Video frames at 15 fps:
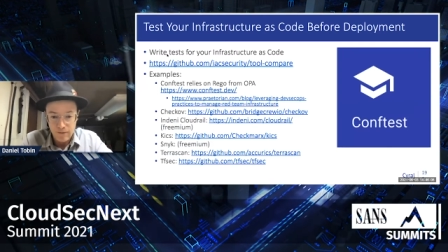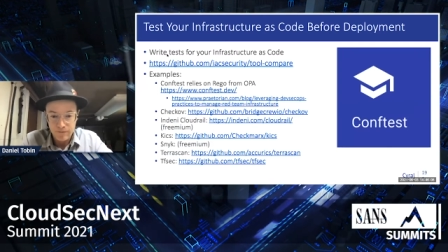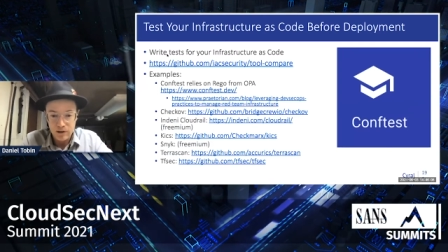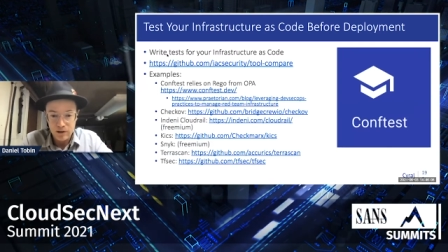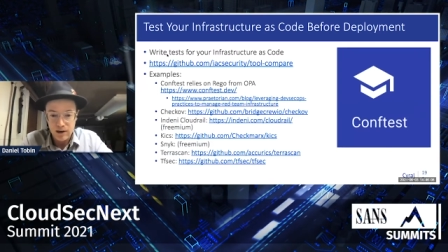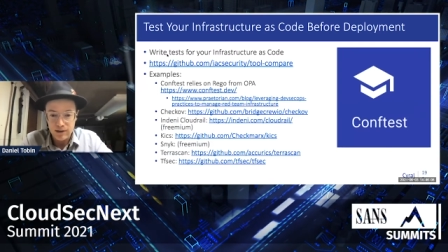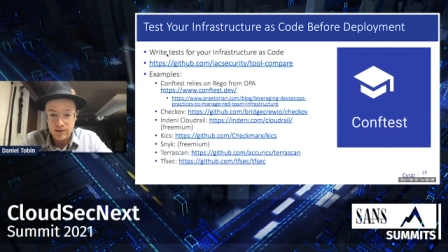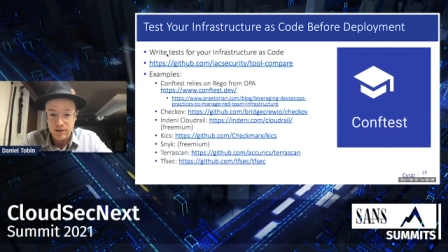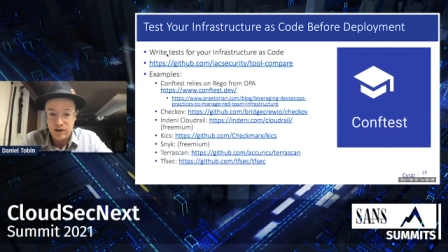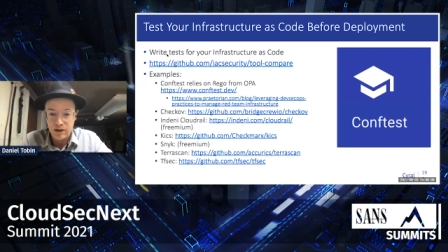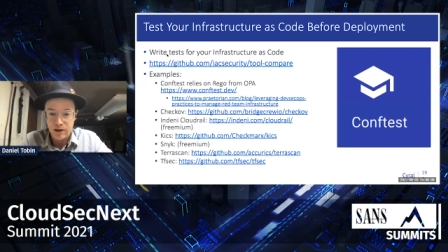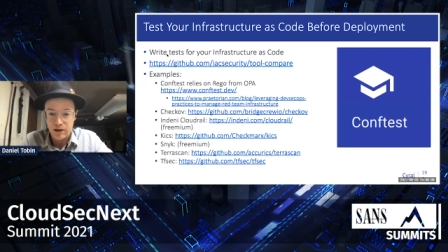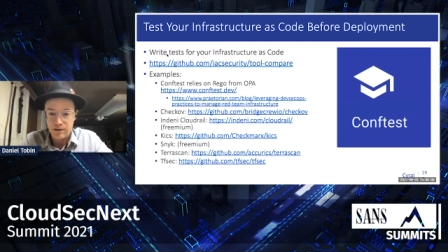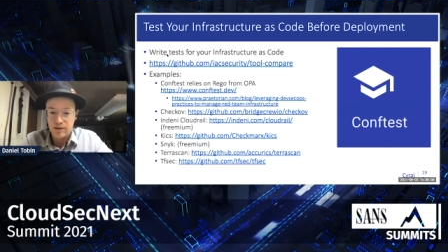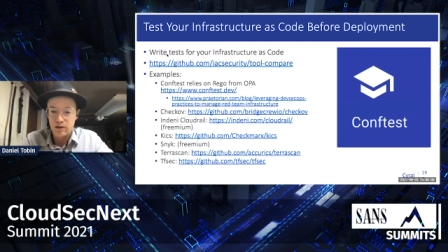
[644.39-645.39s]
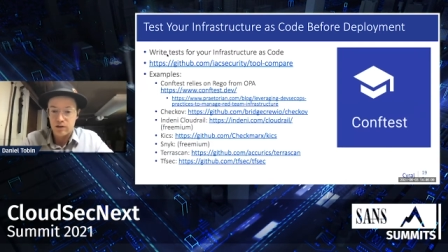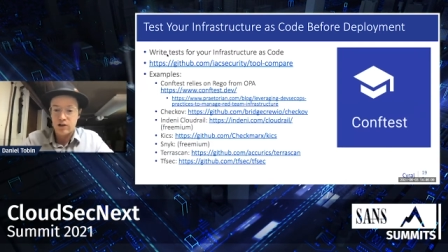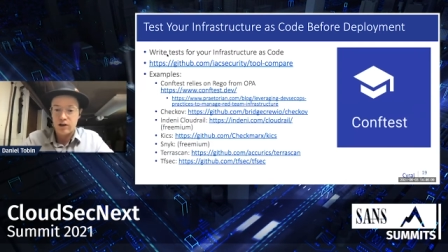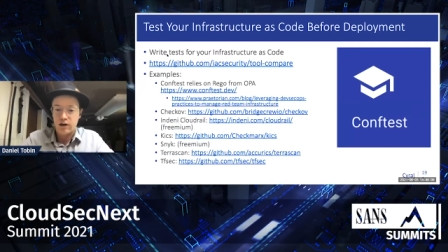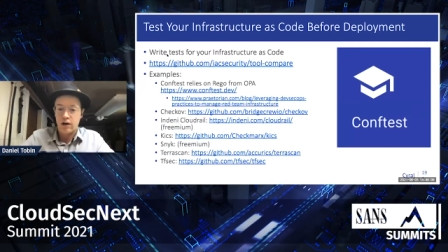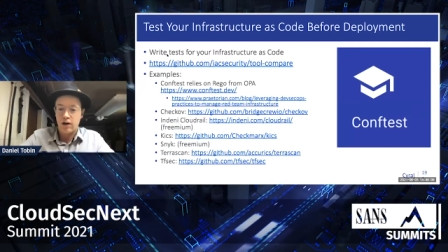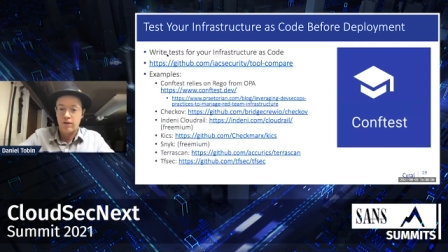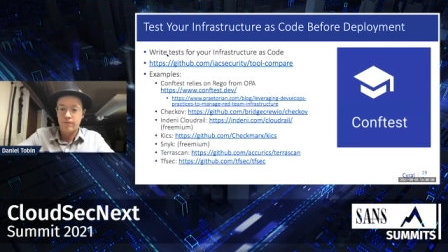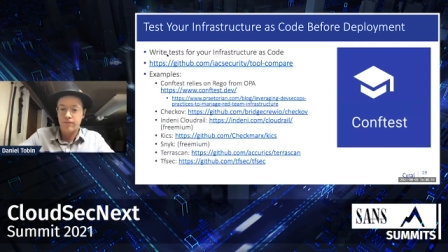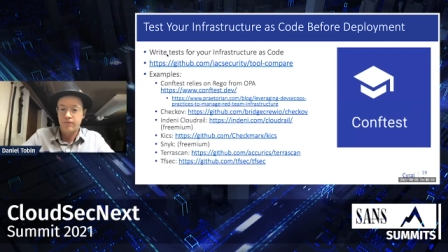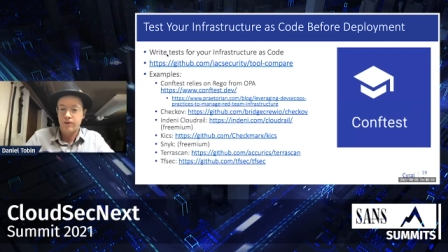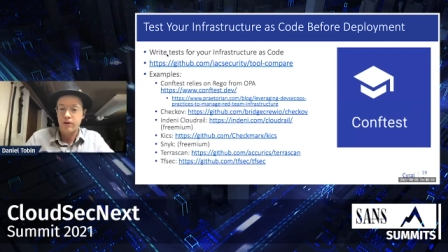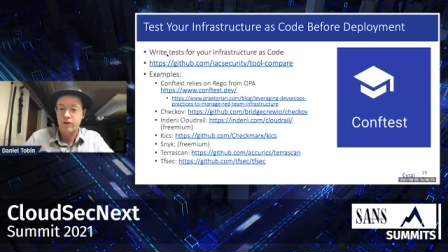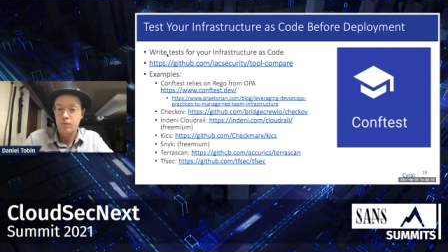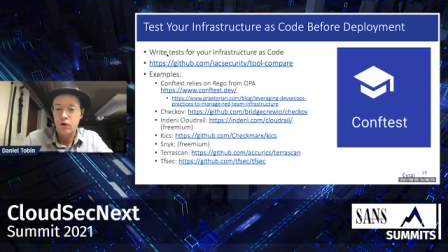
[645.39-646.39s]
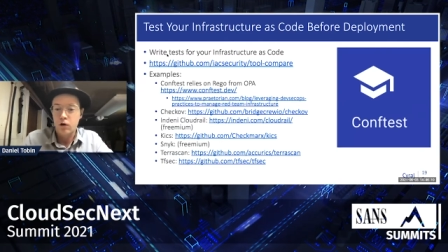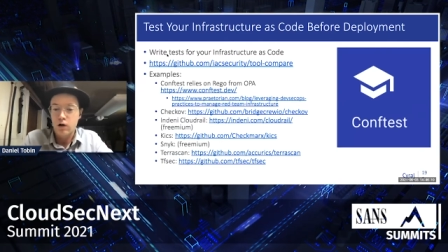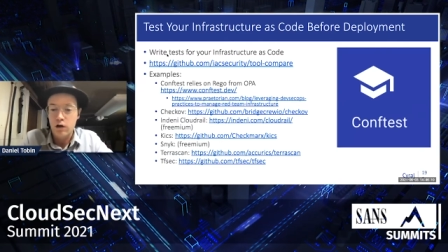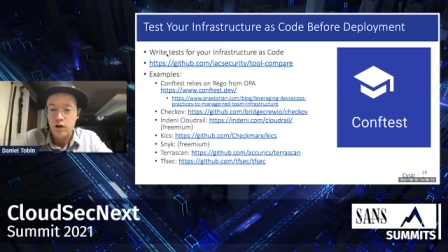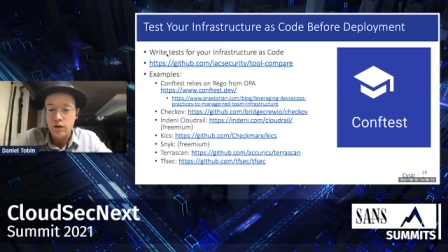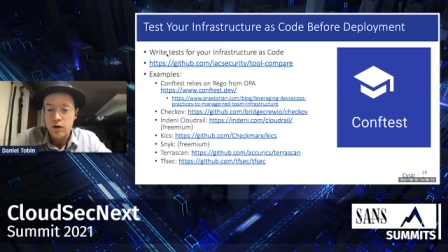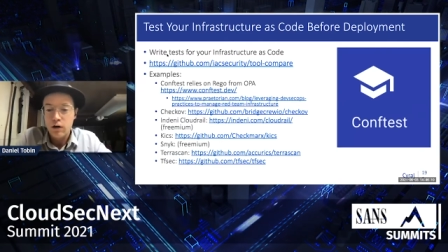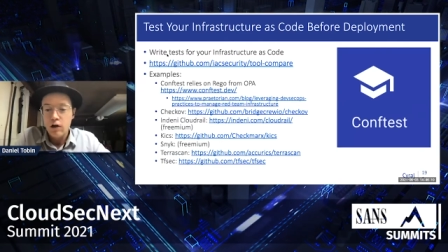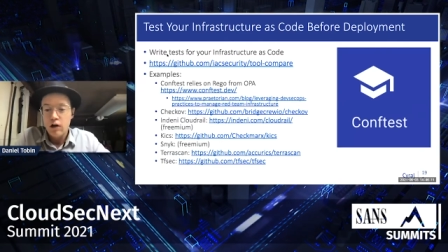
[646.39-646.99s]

test to KICS to Checkov and more.